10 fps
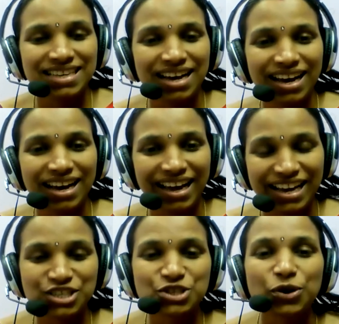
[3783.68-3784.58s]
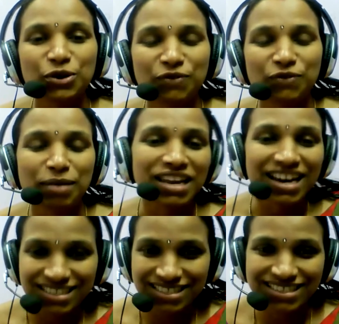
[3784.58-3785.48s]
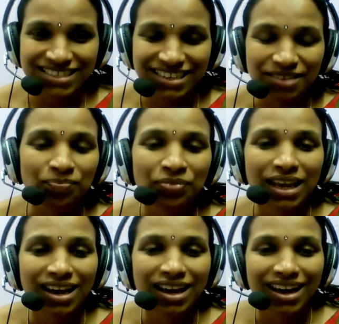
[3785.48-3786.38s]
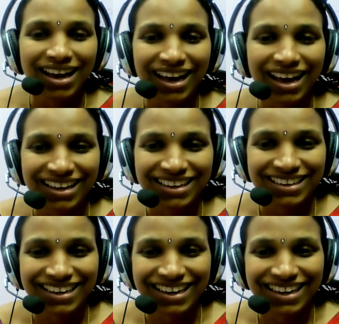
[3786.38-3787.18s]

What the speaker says: a short webinar session. And